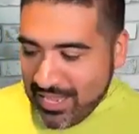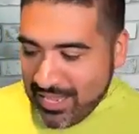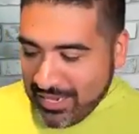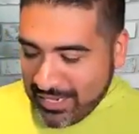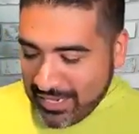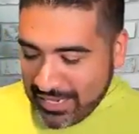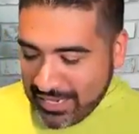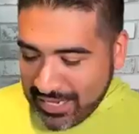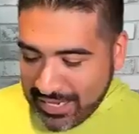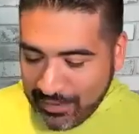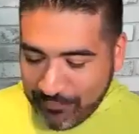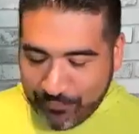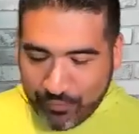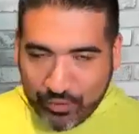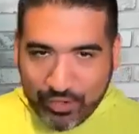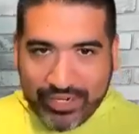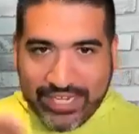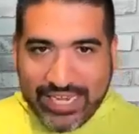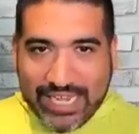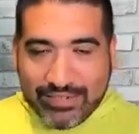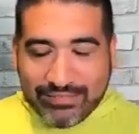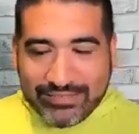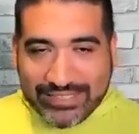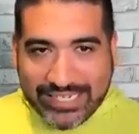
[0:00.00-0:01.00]
he
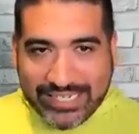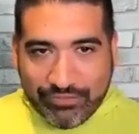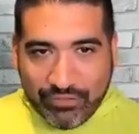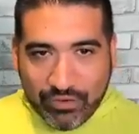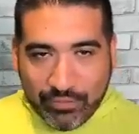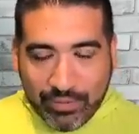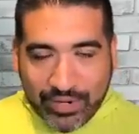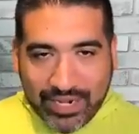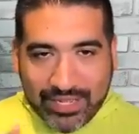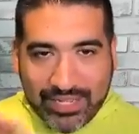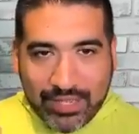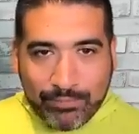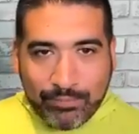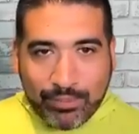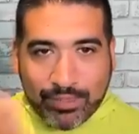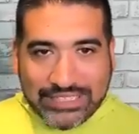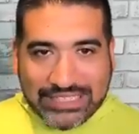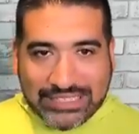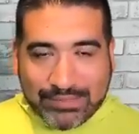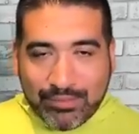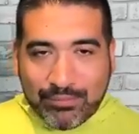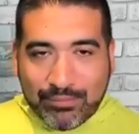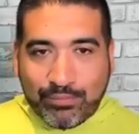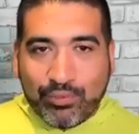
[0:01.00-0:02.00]
forgives everybody that
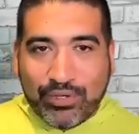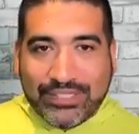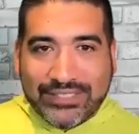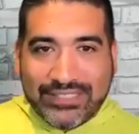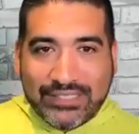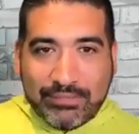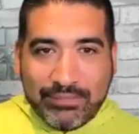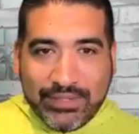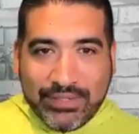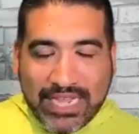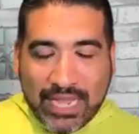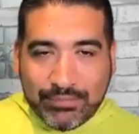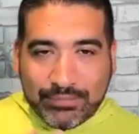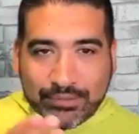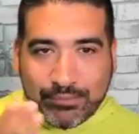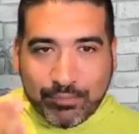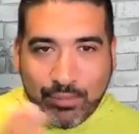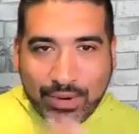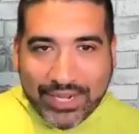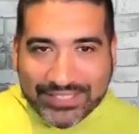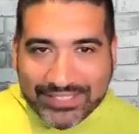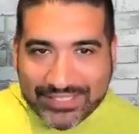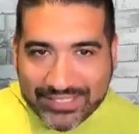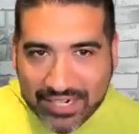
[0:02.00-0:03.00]
puts him in prison, becomes
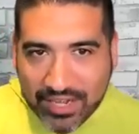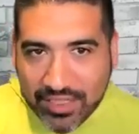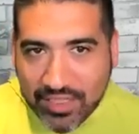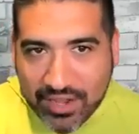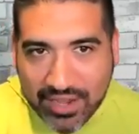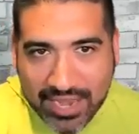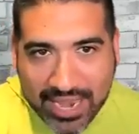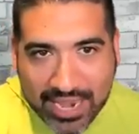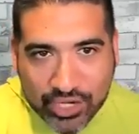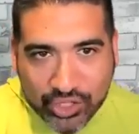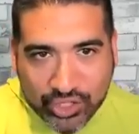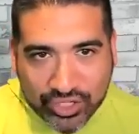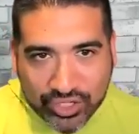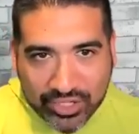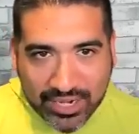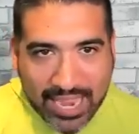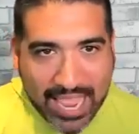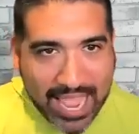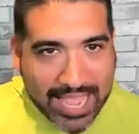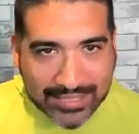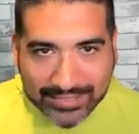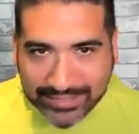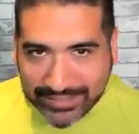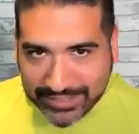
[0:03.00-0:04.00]
president of the nation, and
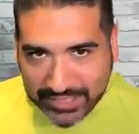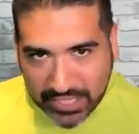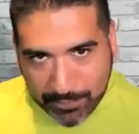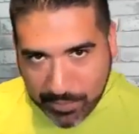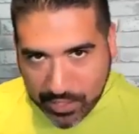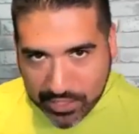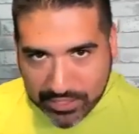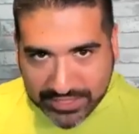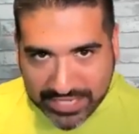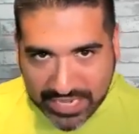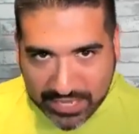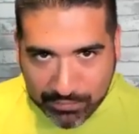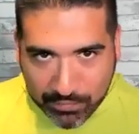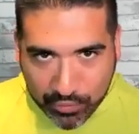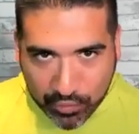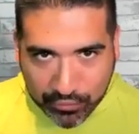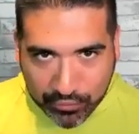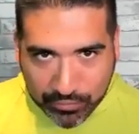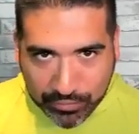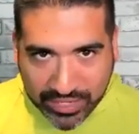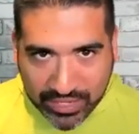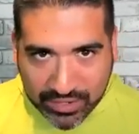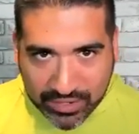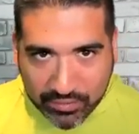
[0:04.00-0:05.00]
ends the apartheid
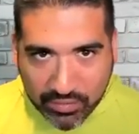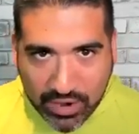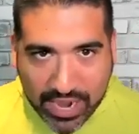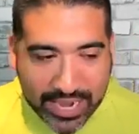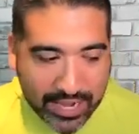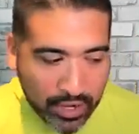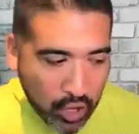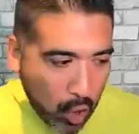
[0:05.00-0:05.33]
movement, right?